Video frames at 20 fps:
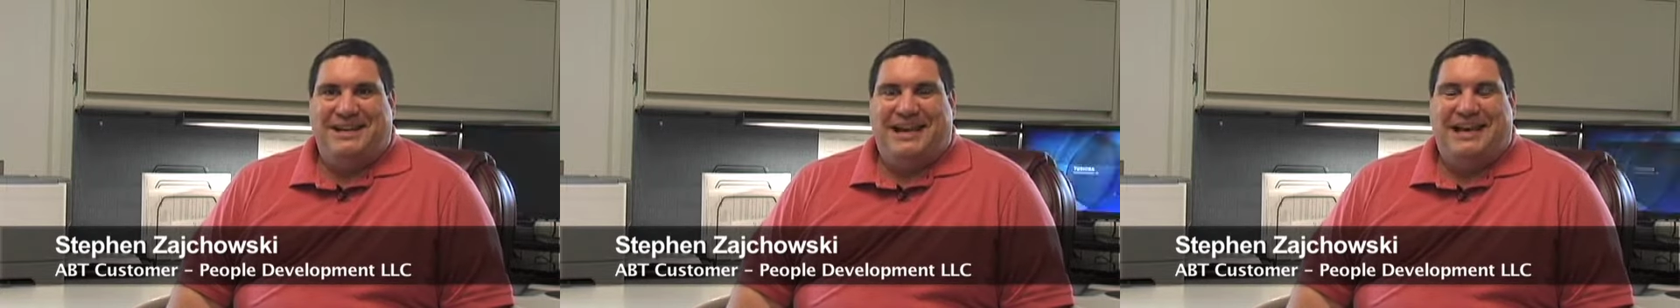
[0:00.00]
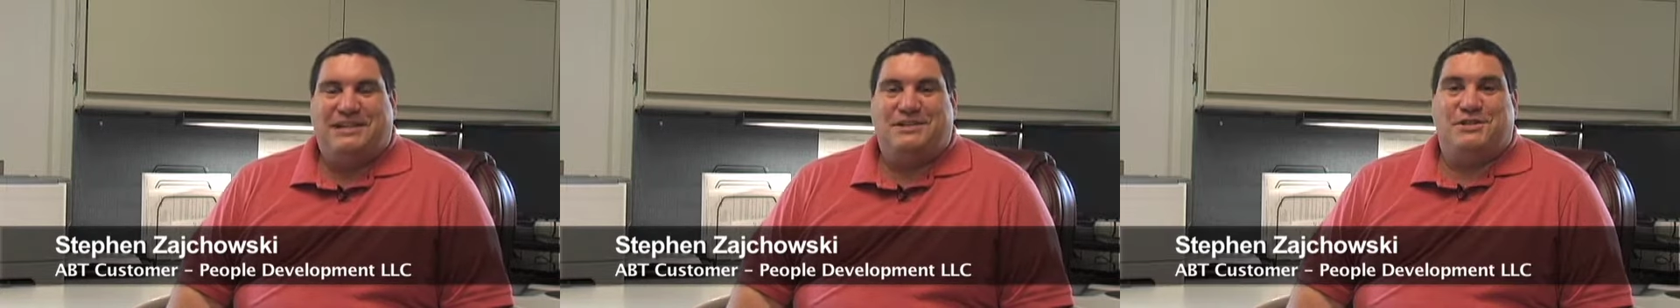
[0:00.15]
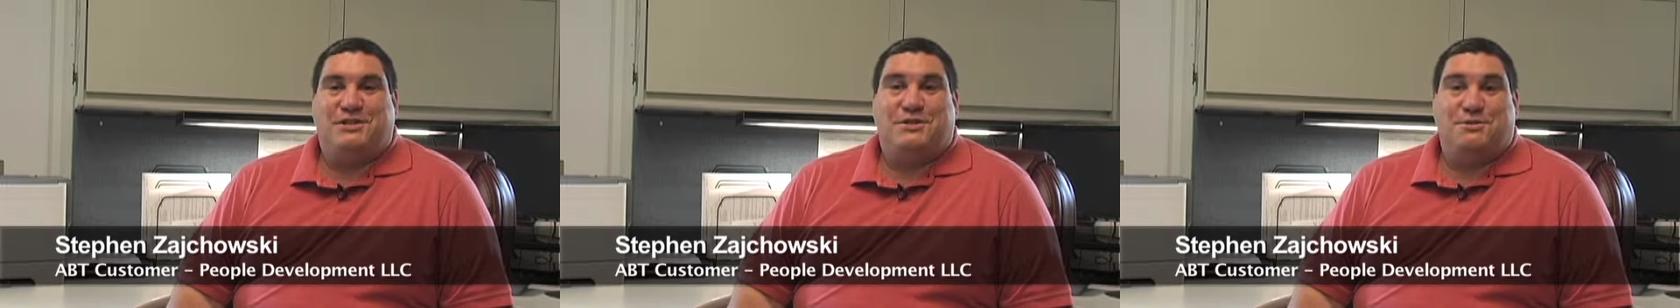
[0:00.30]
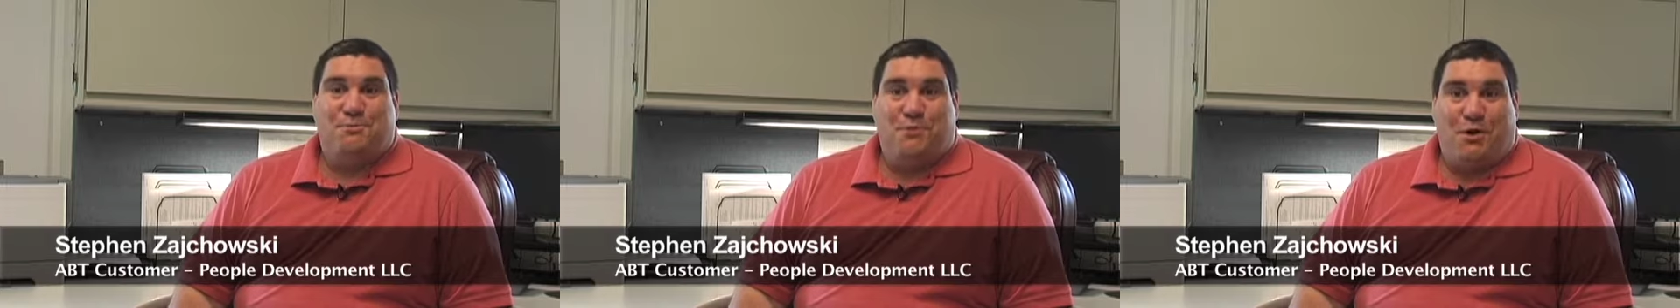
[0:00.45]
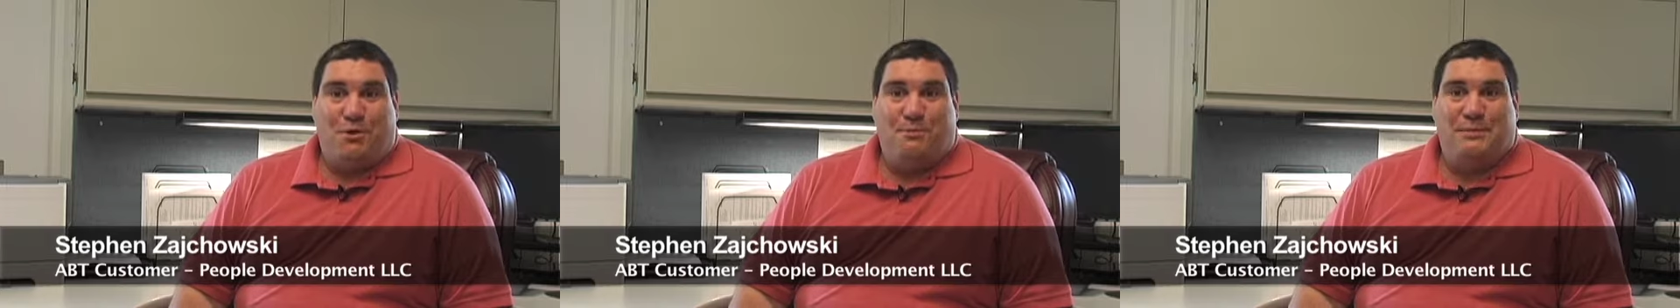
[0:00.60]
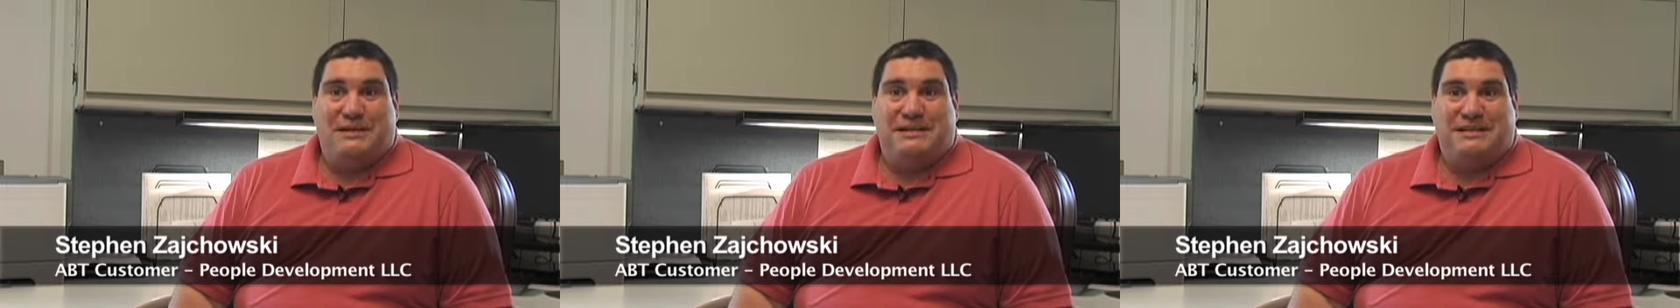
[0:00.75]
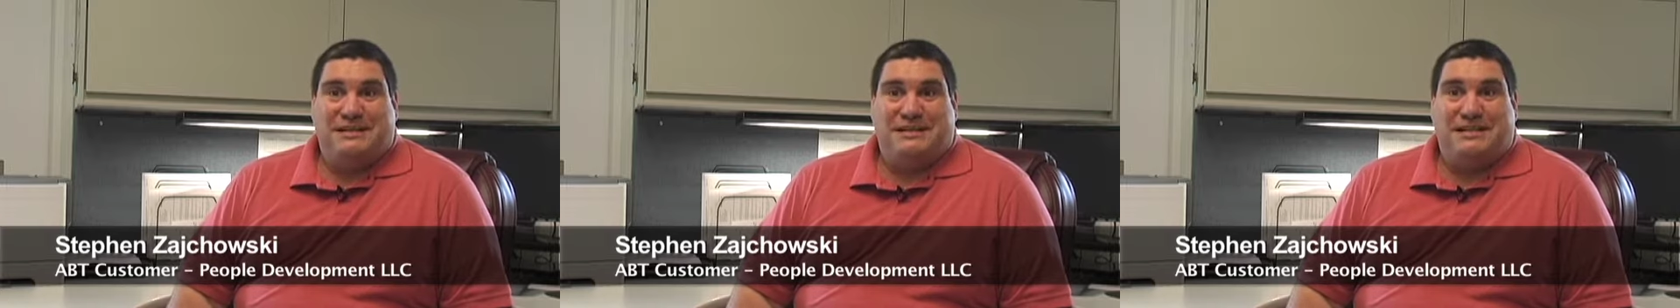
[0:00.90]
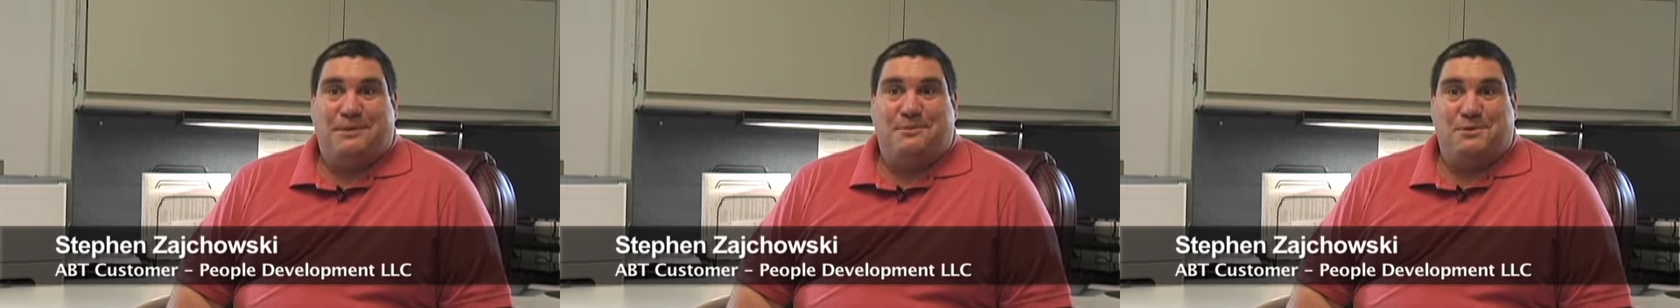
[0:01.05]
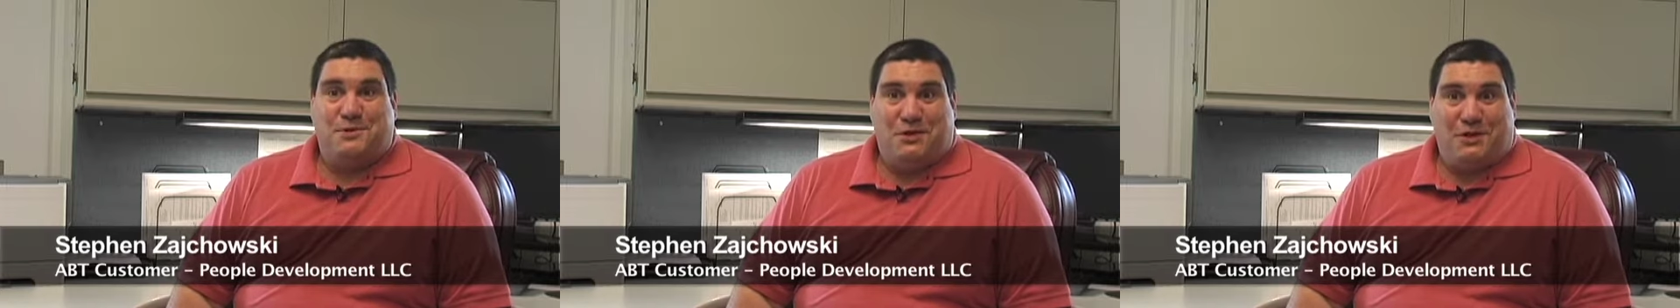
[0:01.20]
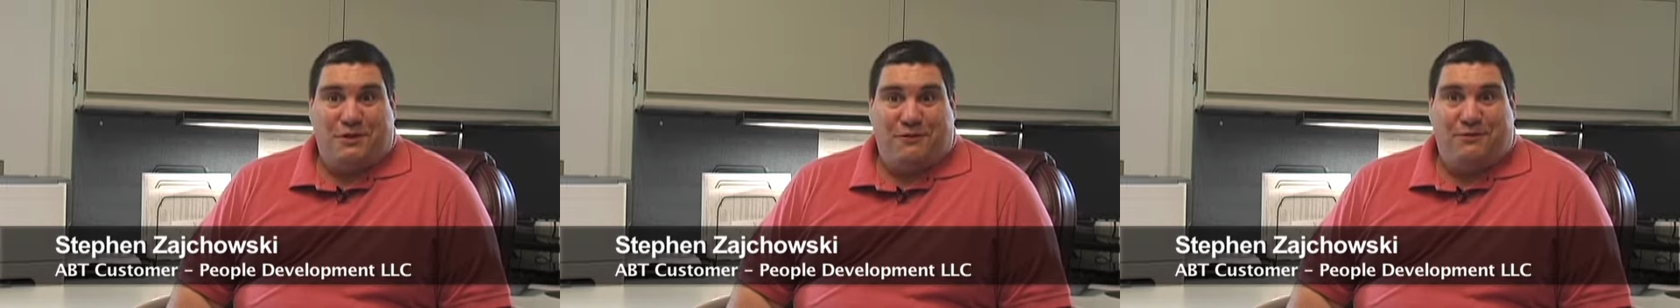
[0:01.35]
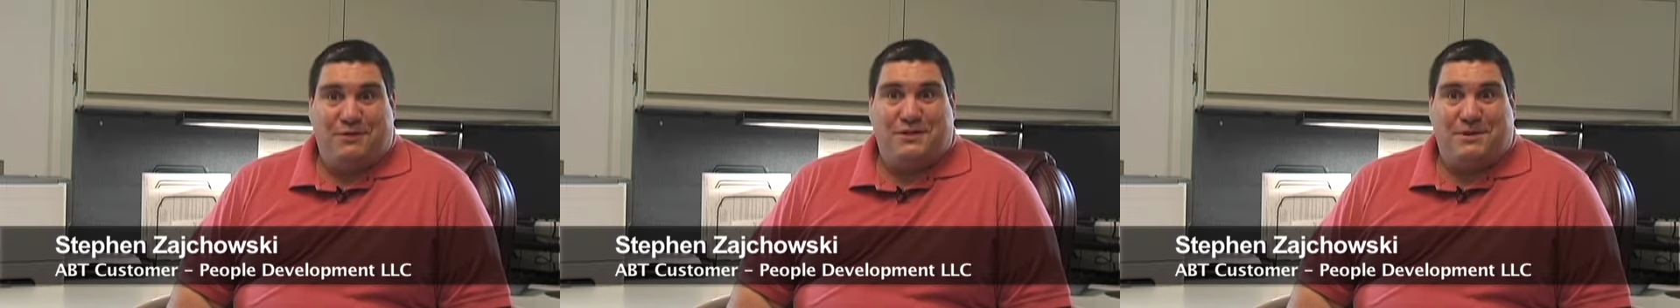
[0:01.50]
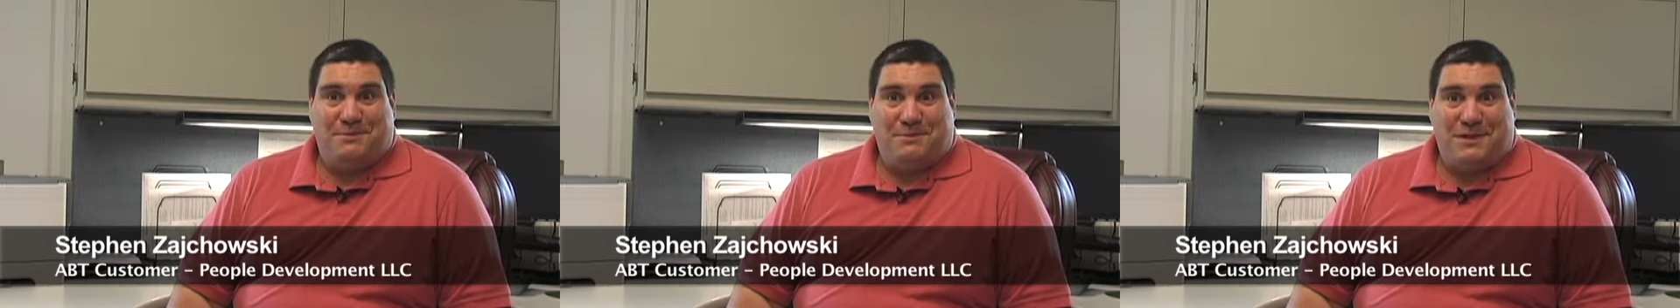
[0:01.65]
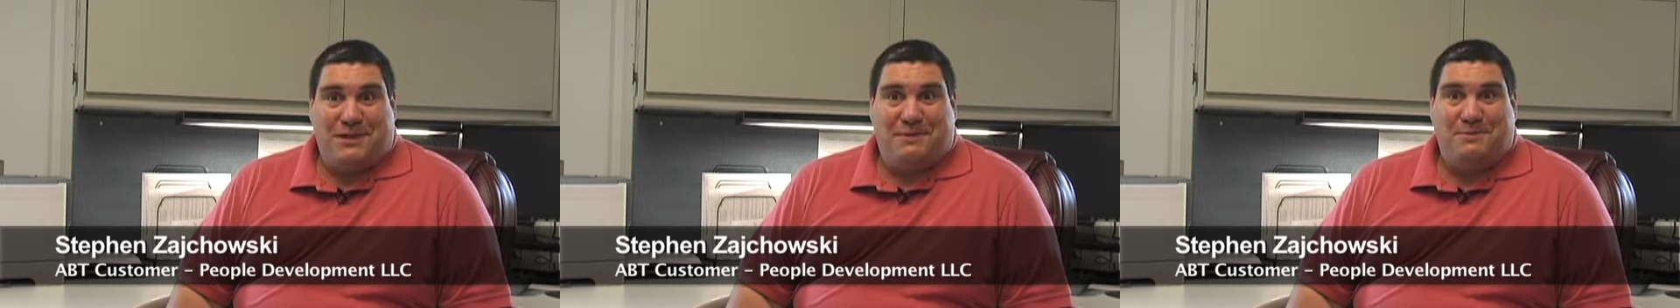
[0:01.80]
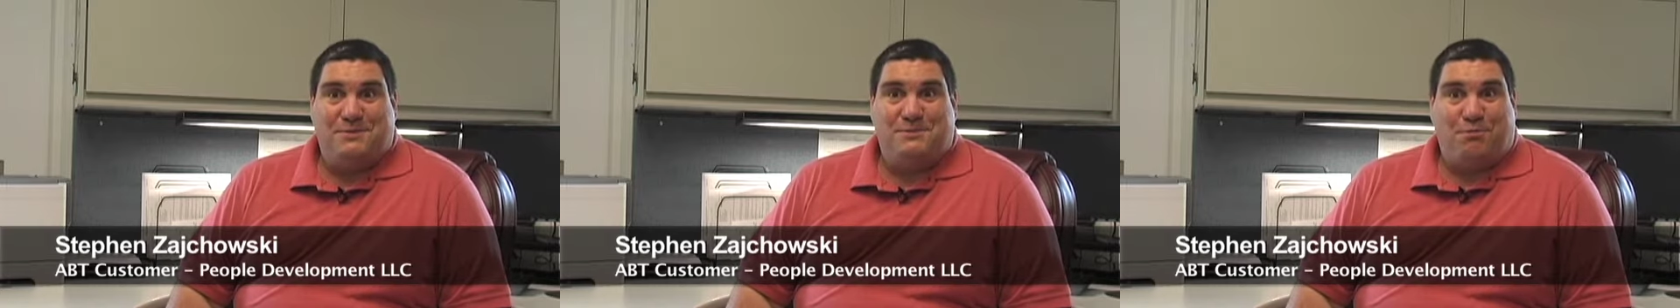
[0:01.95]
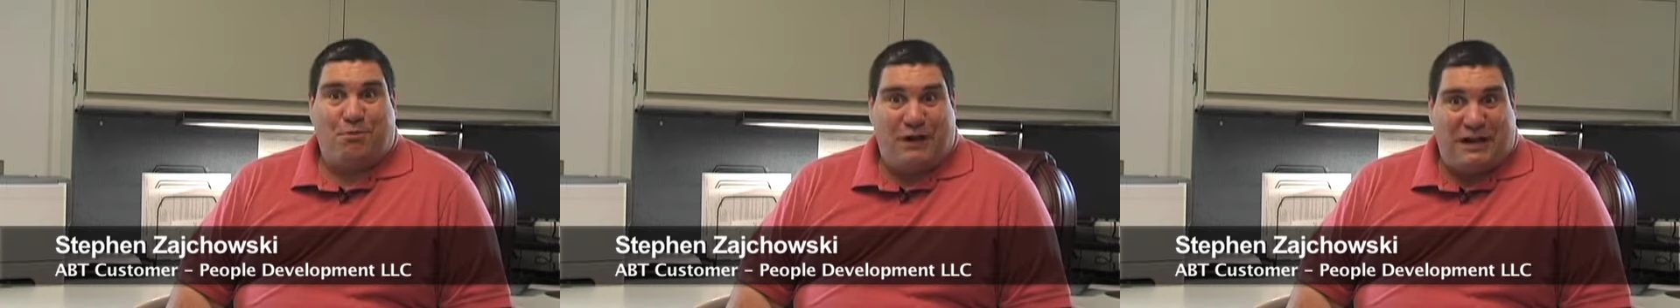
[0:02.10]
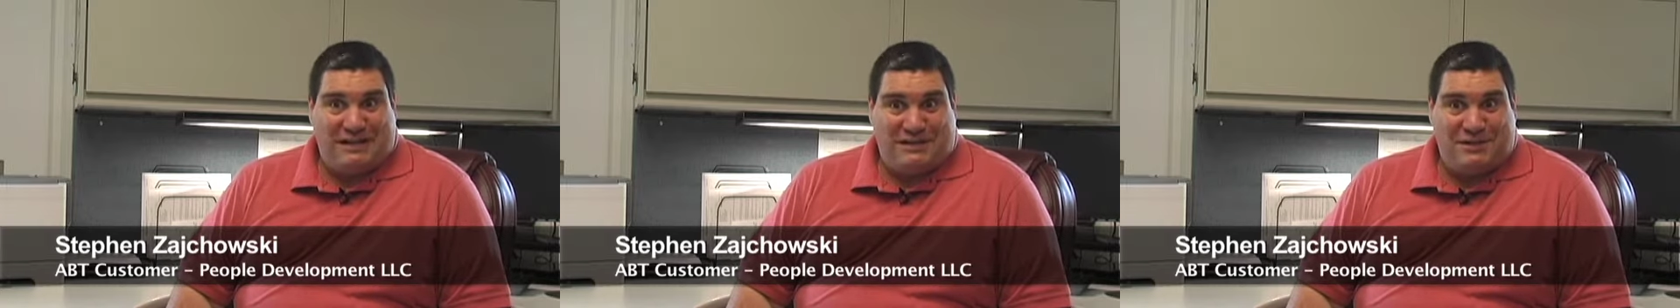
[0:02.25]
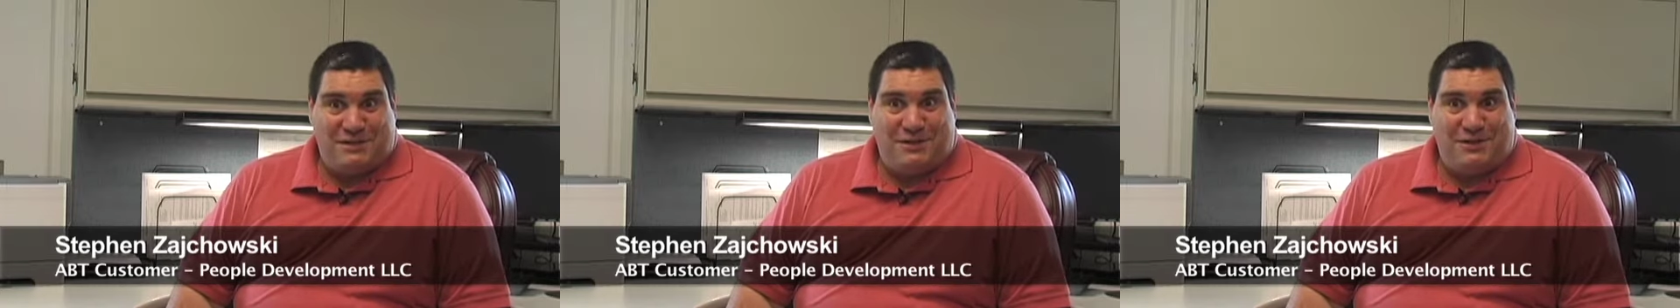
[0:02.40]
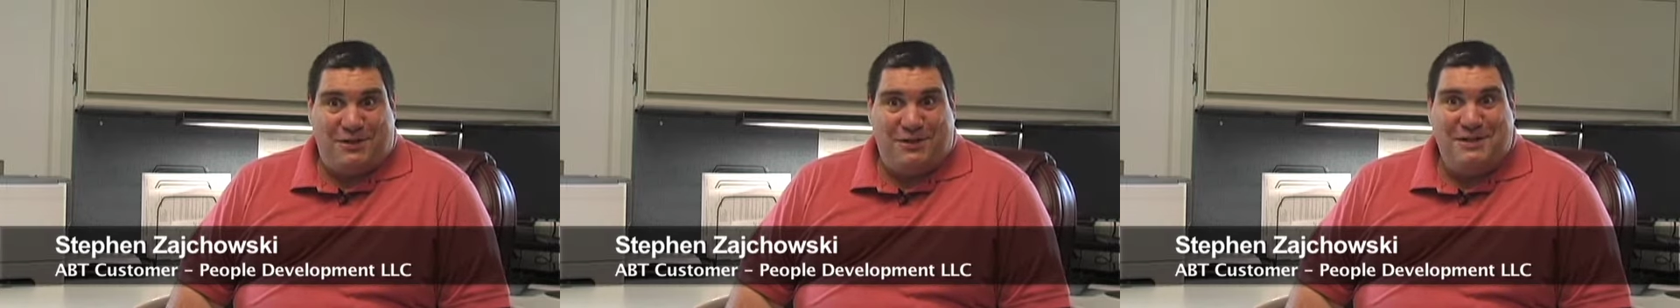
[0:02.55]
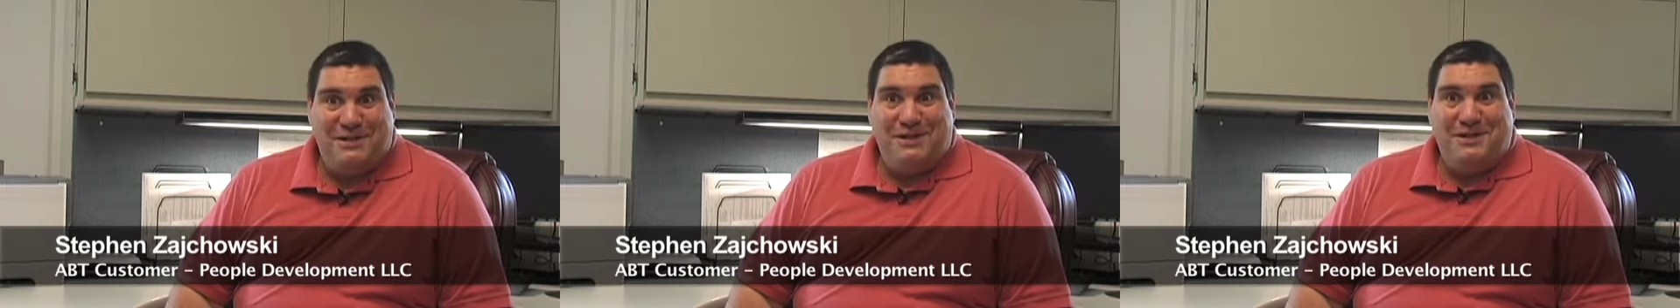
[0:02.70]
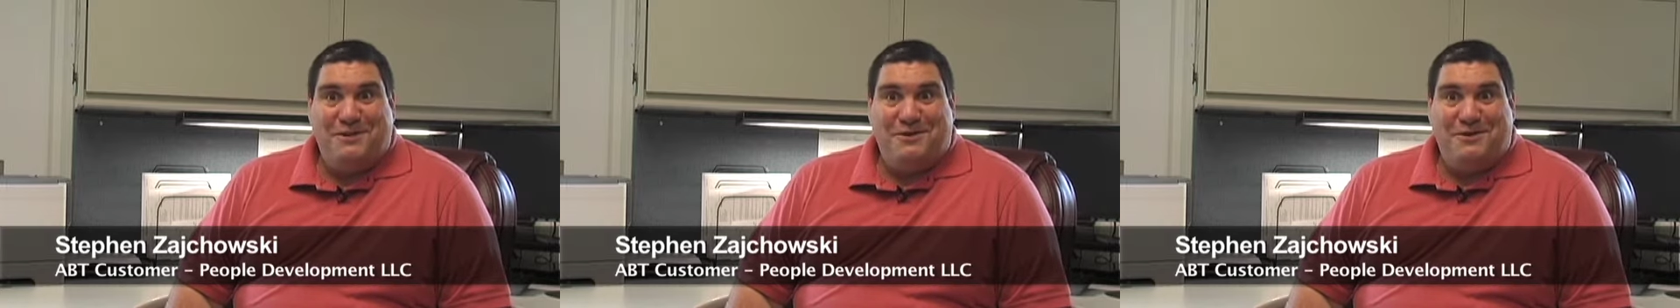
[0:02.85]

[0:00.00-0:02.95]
As a small business, I was looking for something that was practical